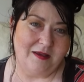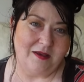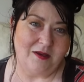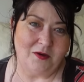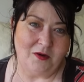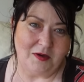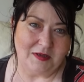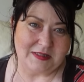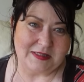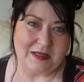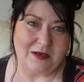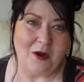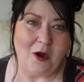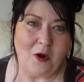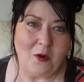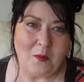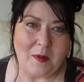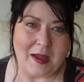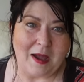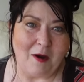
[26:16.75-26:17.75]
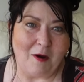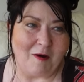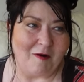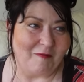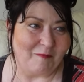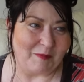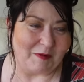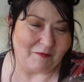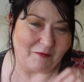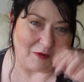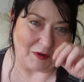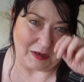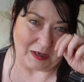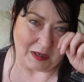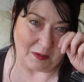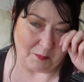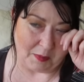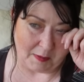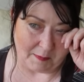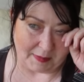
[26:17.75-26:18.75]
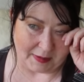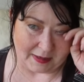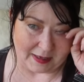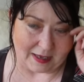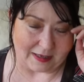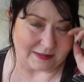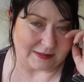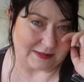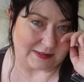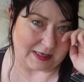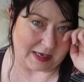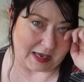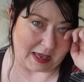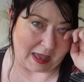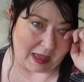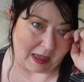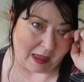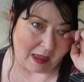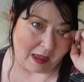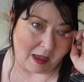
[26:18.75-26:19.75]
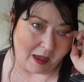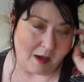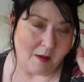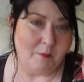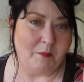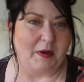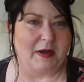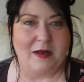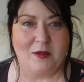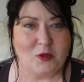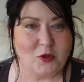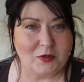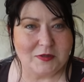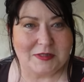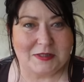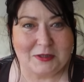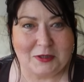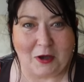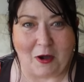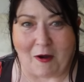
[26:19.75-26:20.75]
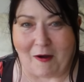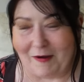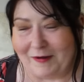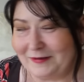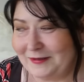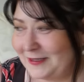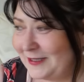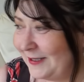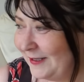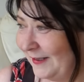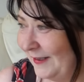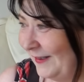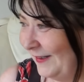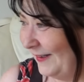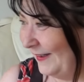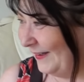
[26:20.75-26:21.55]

you know, it's a long way off before little Pippin gets here, but I just can't.